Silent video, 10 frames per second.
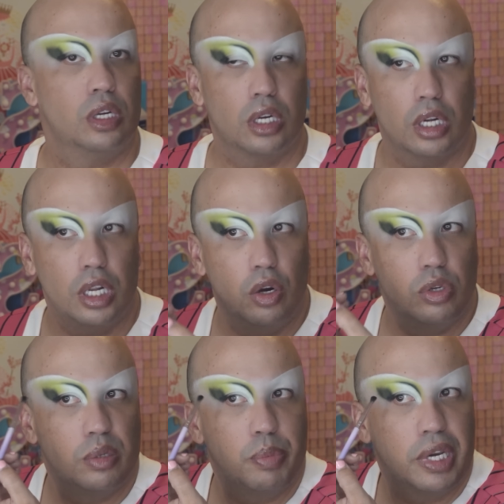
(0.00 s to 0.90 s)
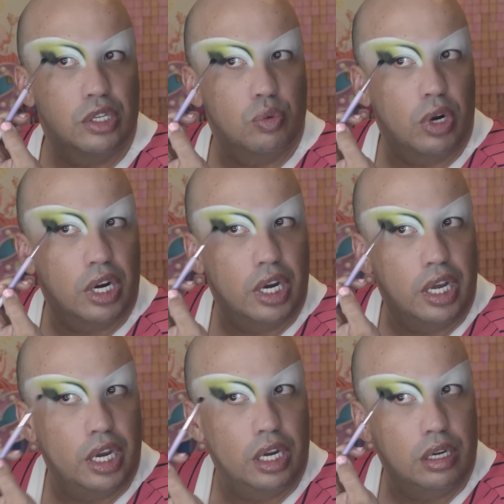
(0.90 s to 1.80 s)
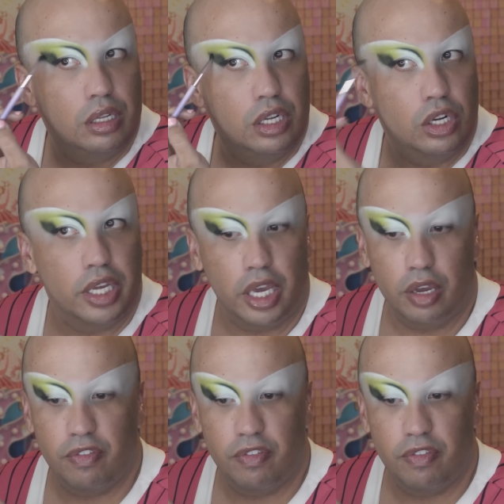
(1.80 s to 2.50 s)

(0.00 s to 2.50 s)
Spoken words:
close because we're gonna literally